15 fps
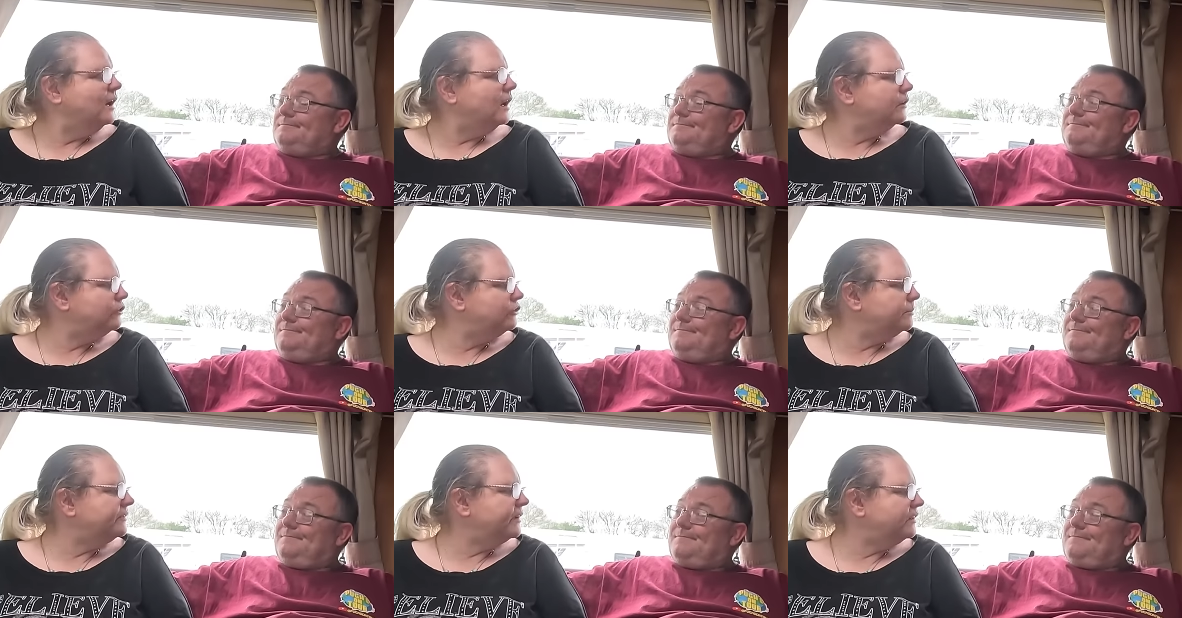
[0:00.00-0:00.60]
Speaker 1: and
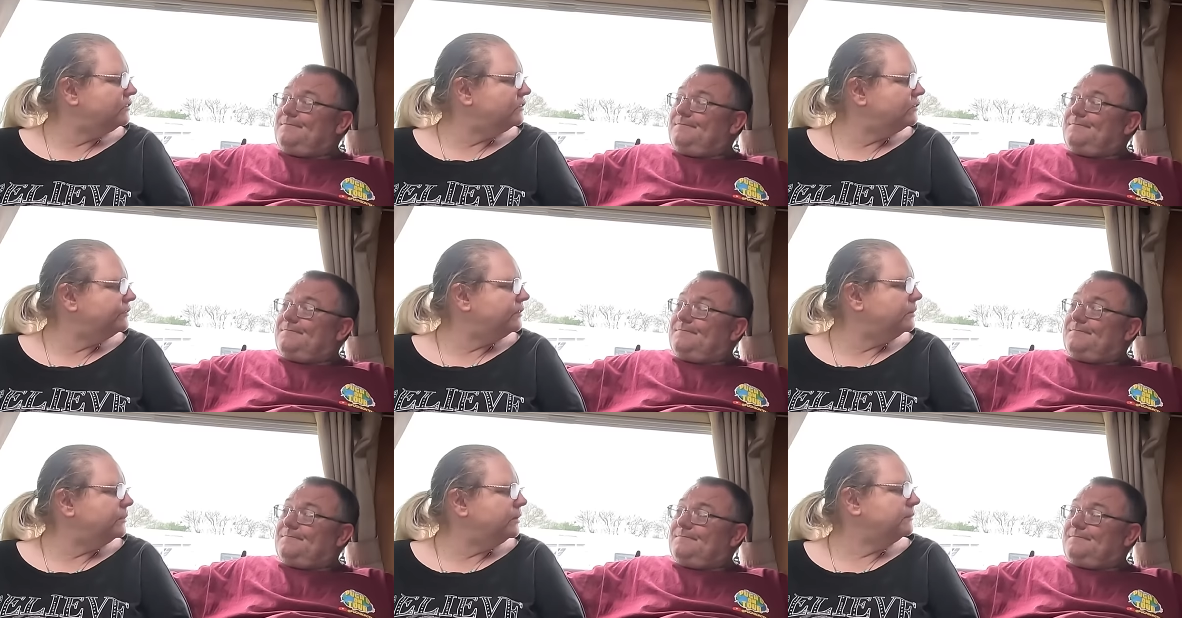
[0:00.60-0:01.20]
stopped tying stuff
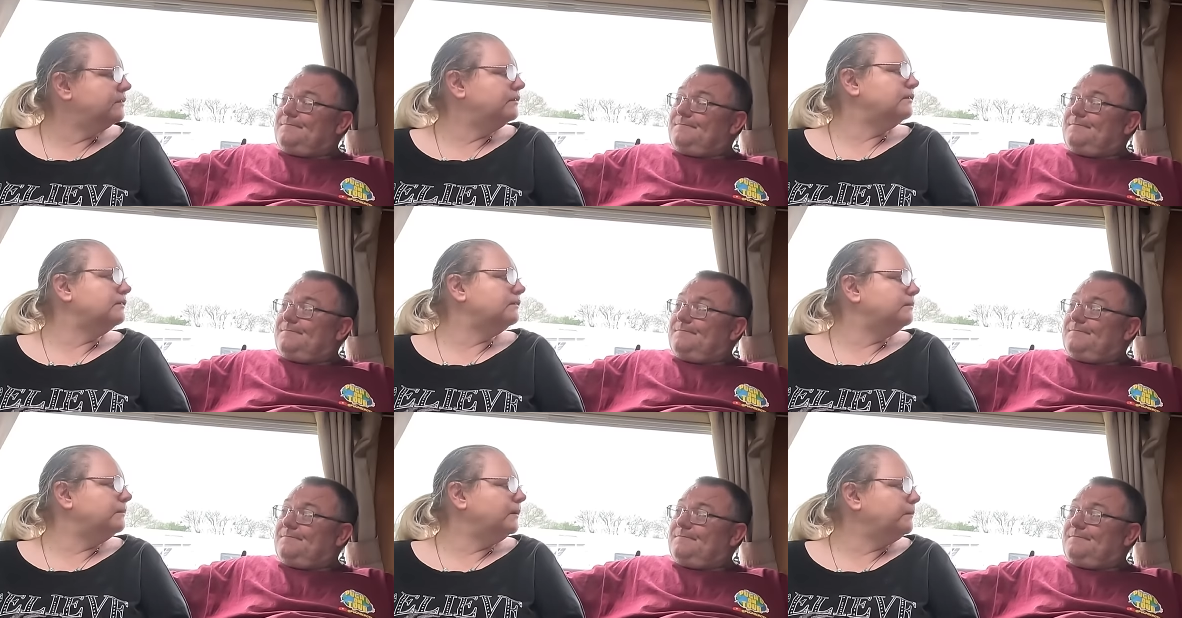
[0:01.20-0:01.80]
to your wing,
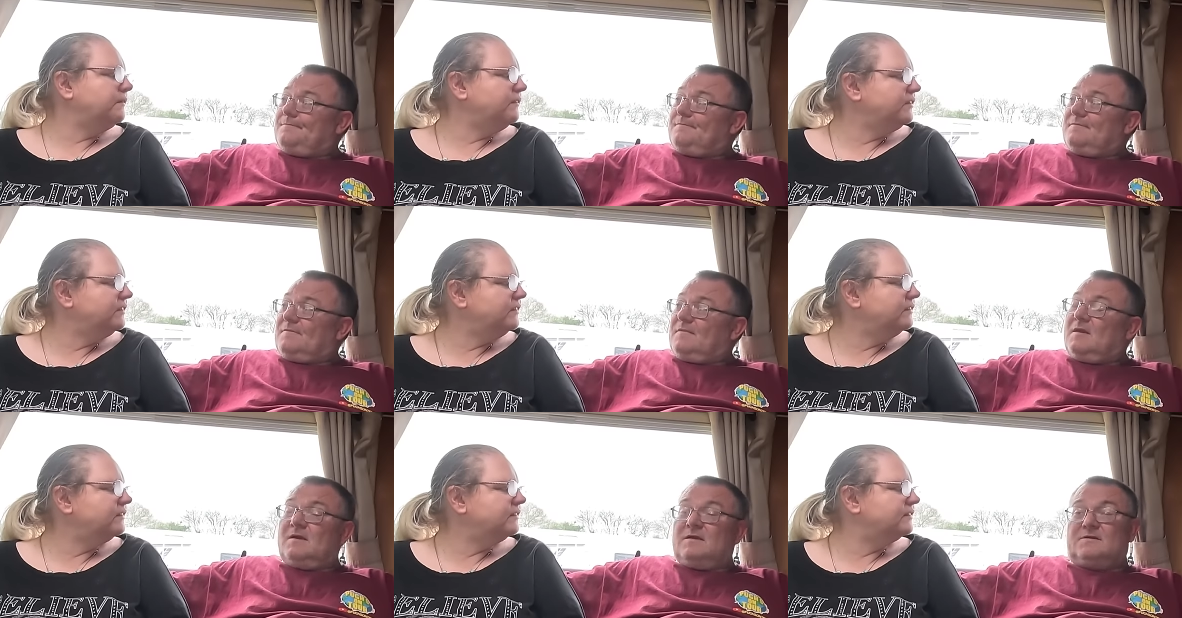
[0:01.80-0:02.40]
wing
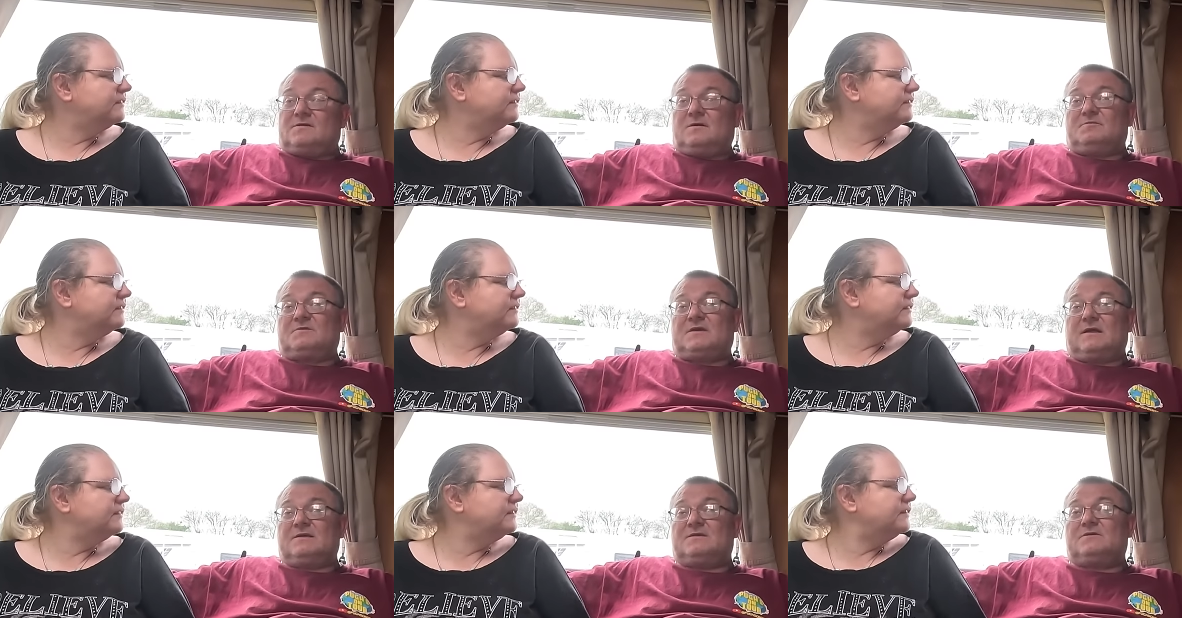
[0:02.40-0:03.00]
mirrors.
Speaker 2: Yeah, and stopped
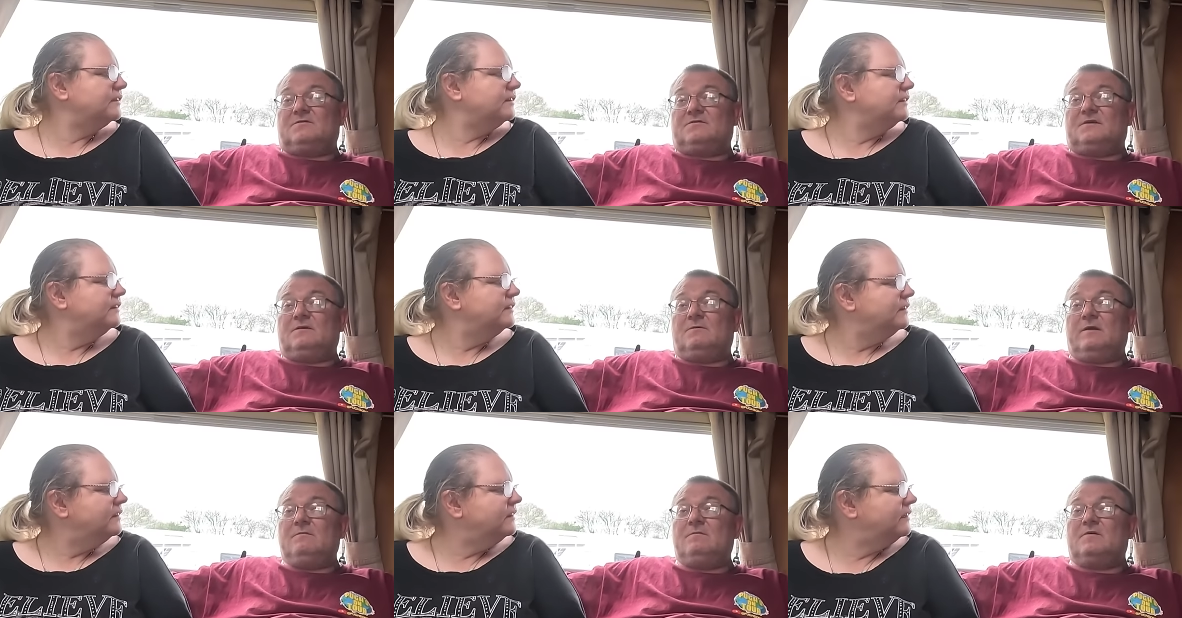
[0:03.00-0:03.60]
tying stuff to
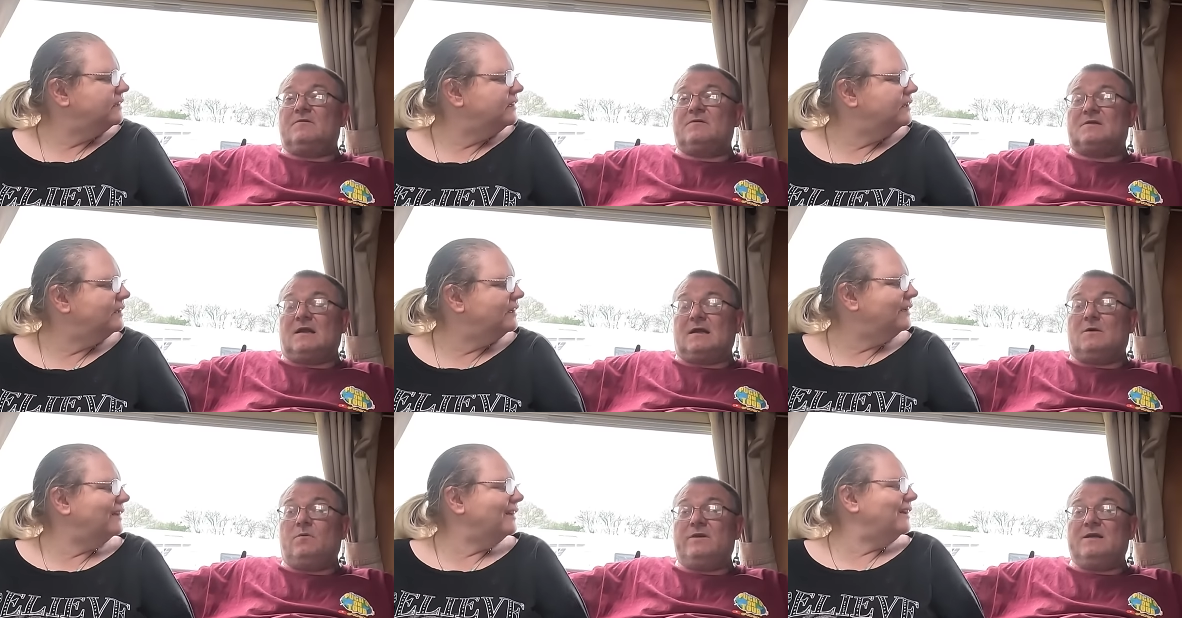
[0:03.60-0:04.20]
your wing mirrors
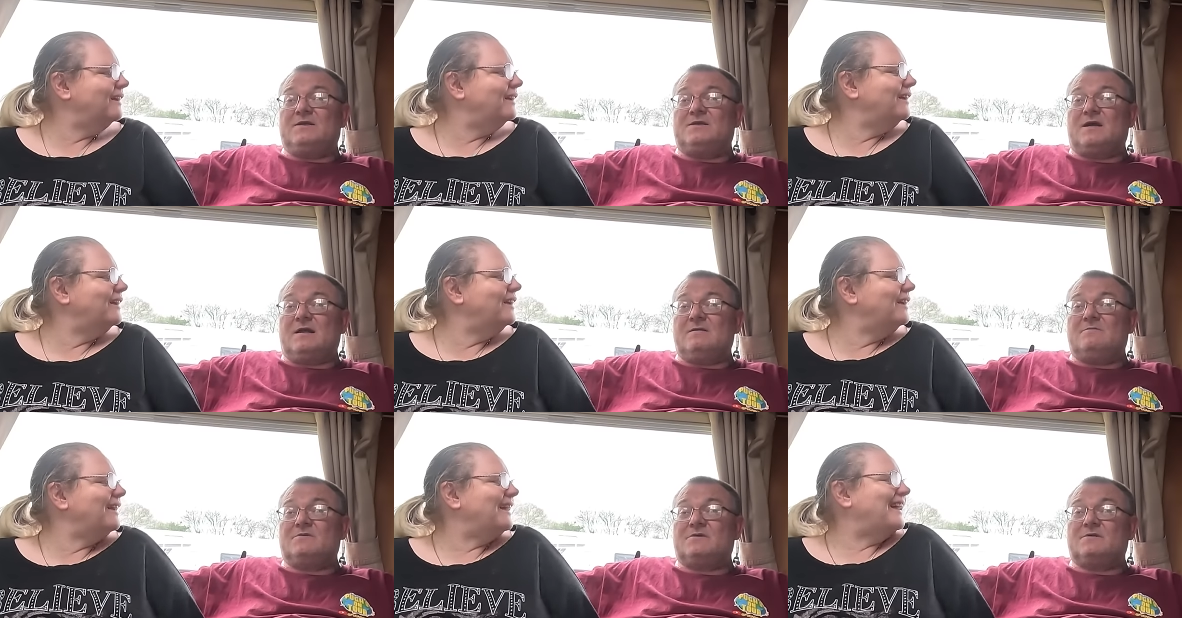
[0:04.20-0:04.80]
like wing
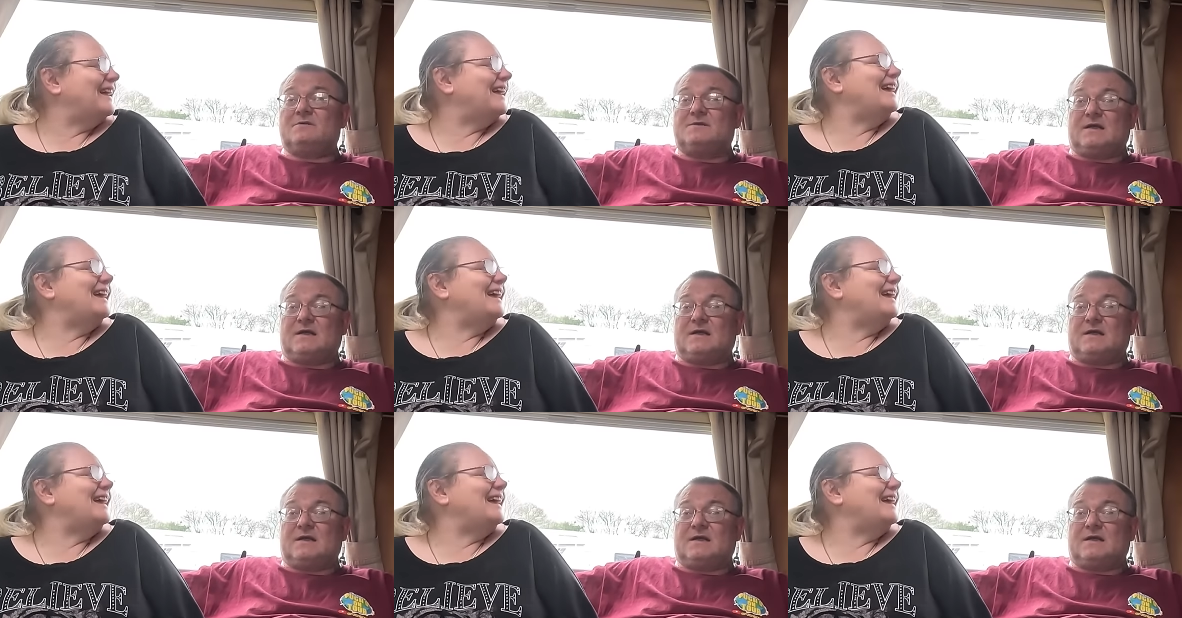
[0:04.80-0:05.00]
chimes and